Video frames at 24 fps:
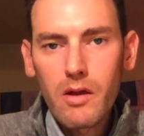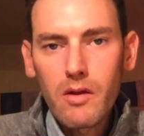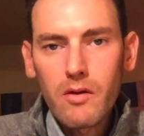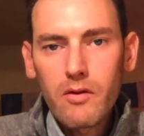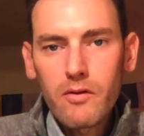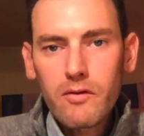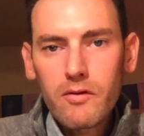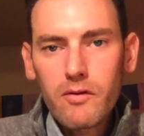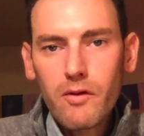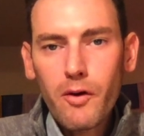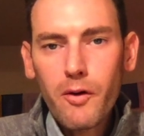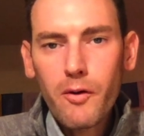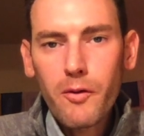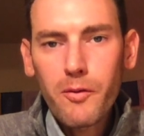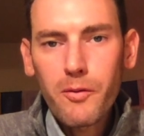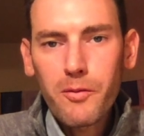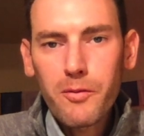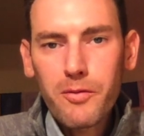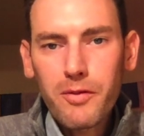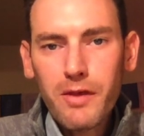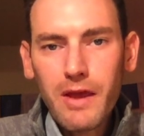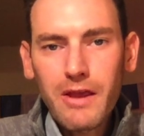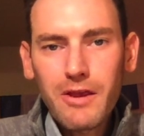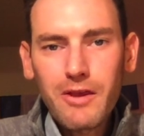So
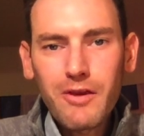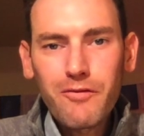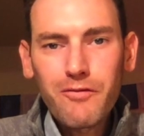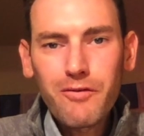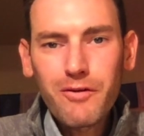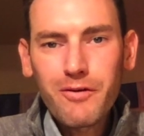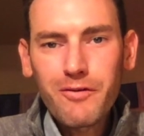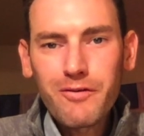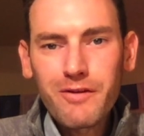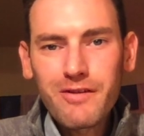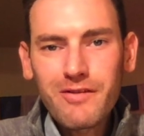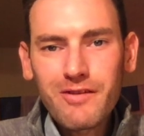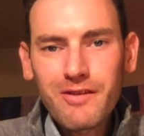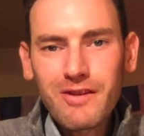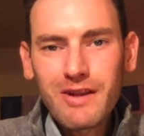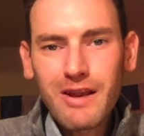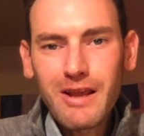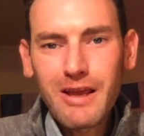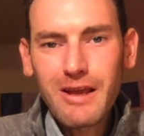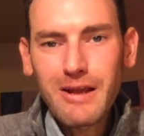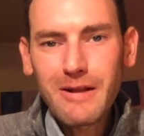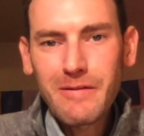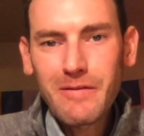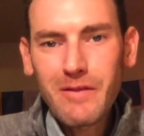thank you for
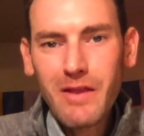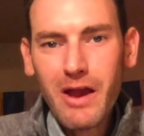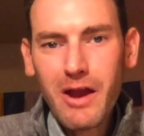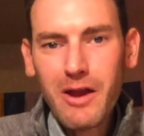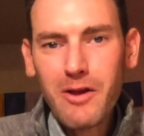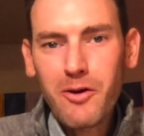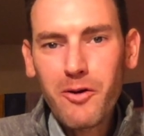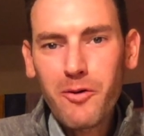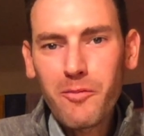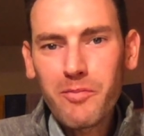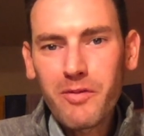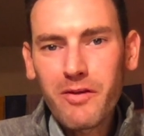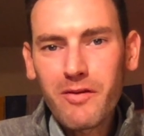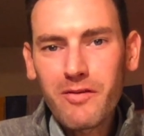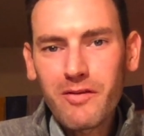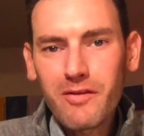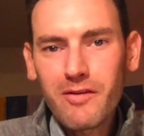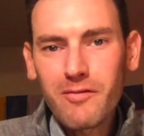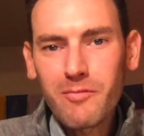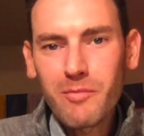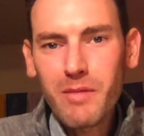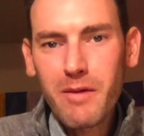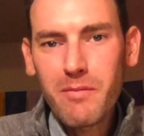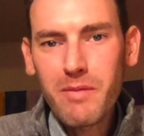listening. I hope this
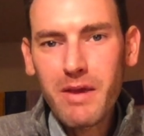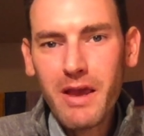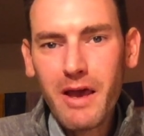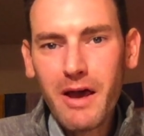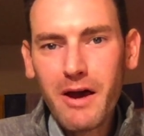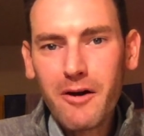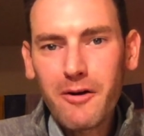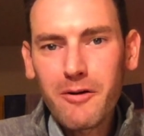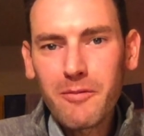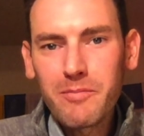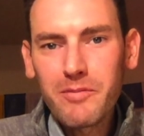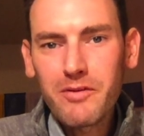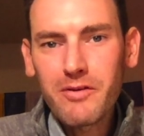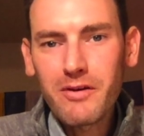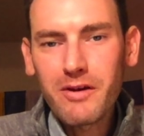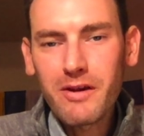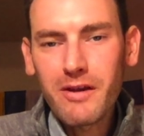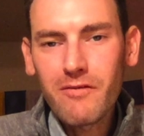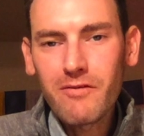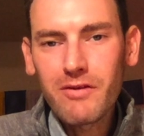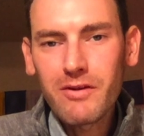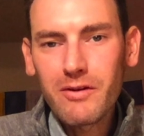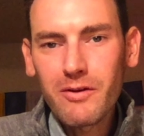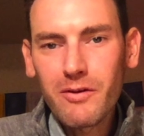has maybe helped or
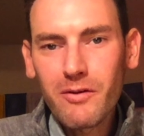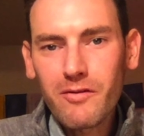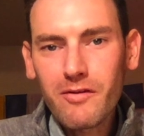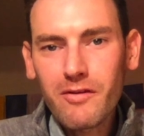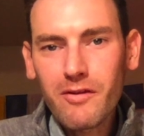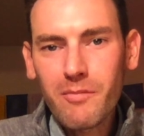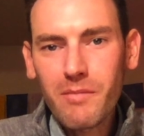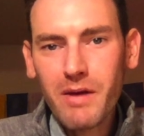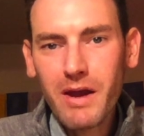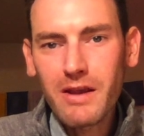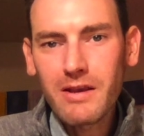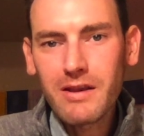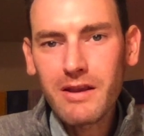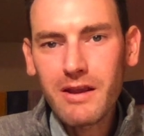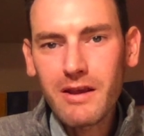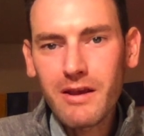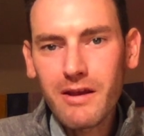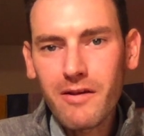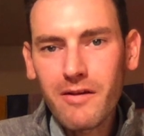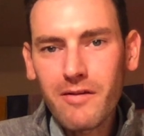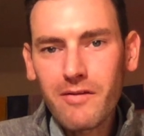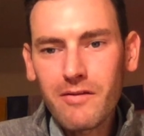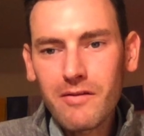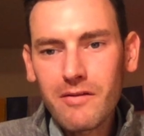given you some
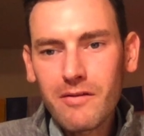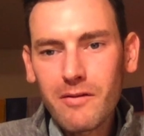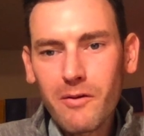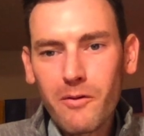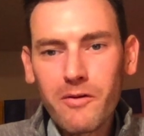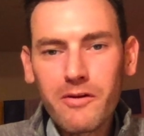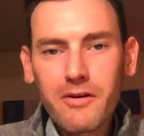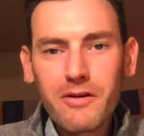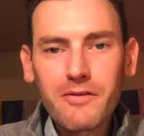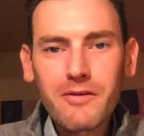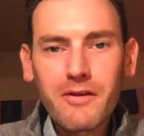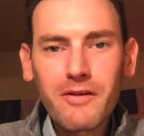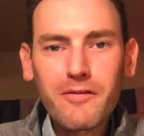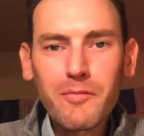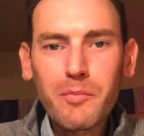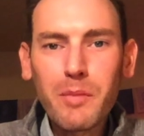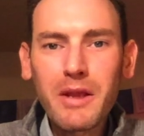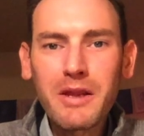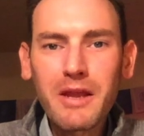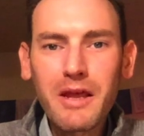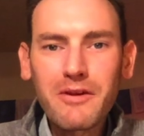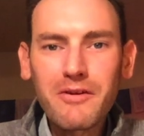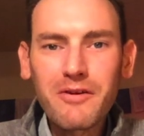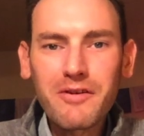ideas, or at least
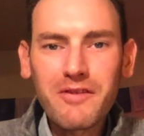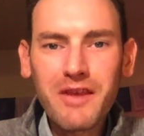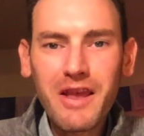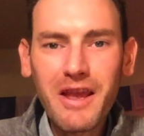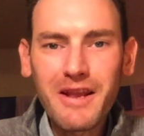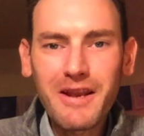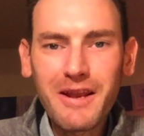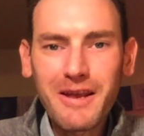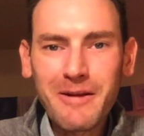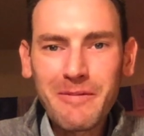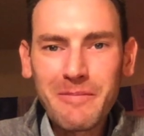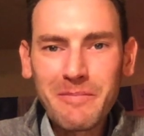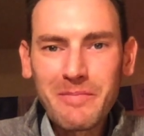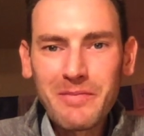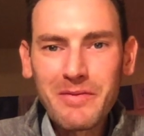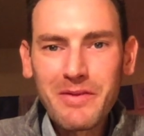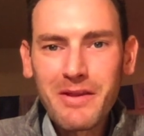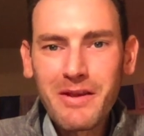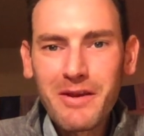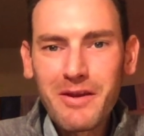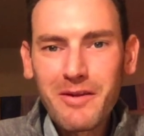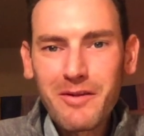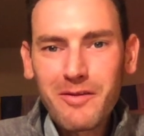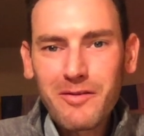been entertaining.
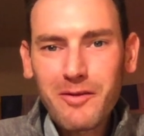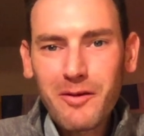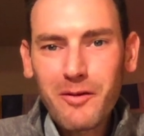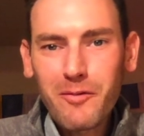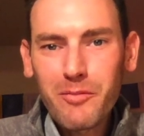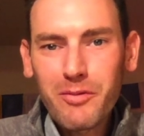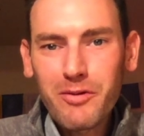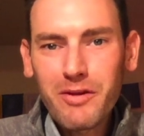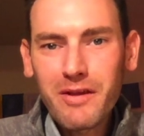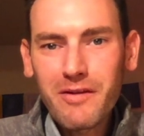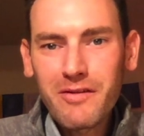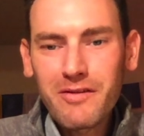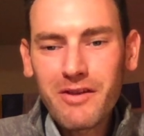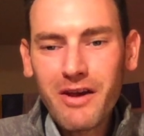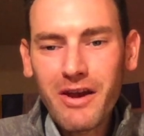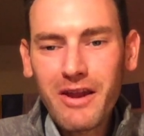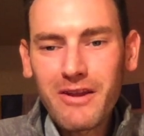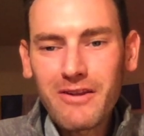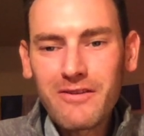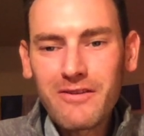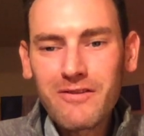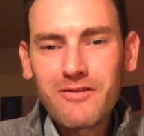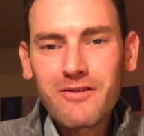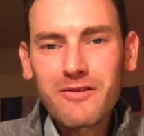So please
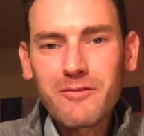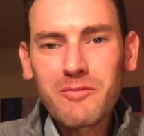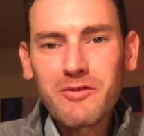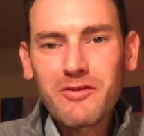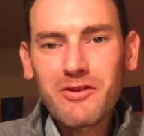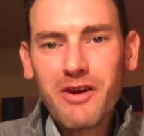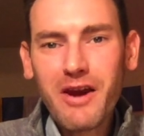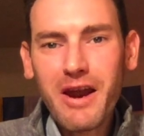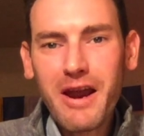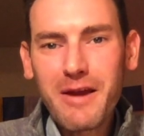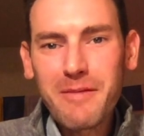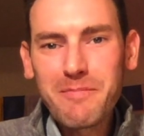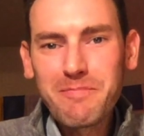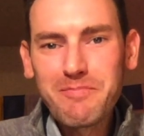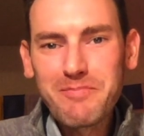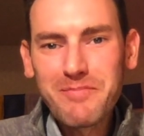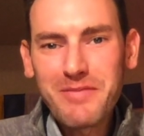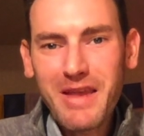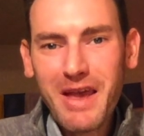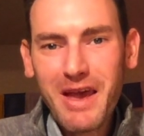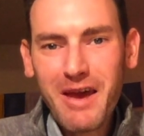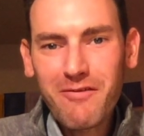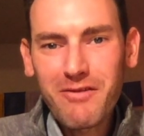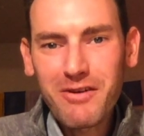like and subscribe.
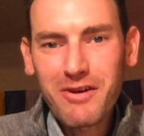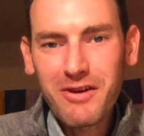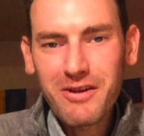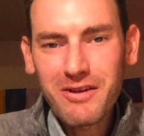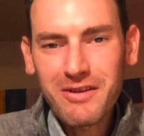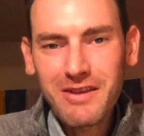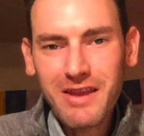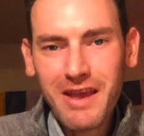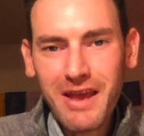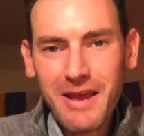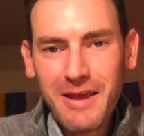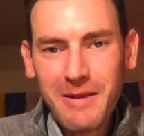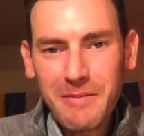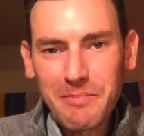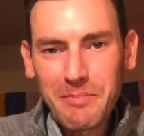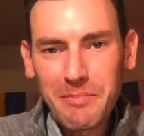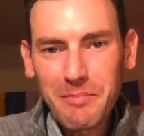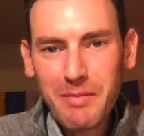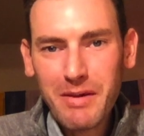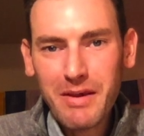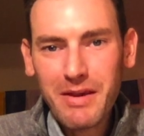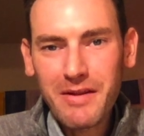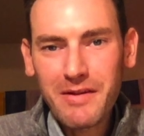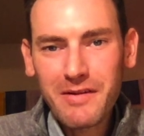Have a good day.
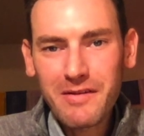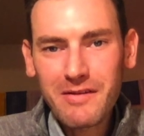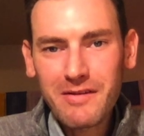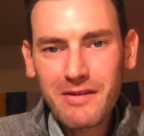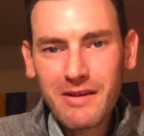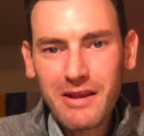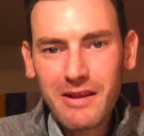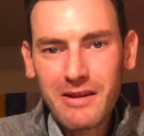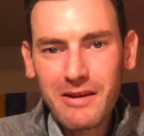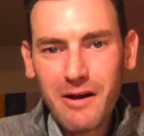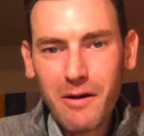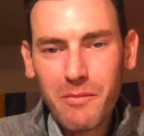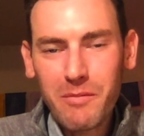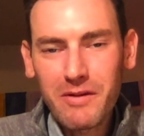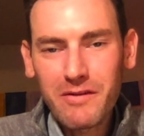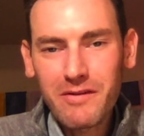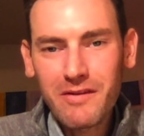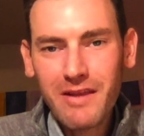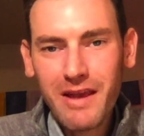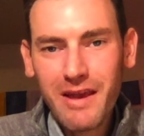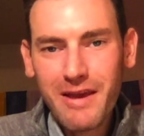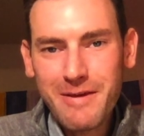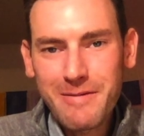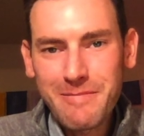Peace and
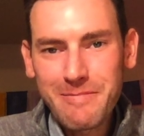namaste.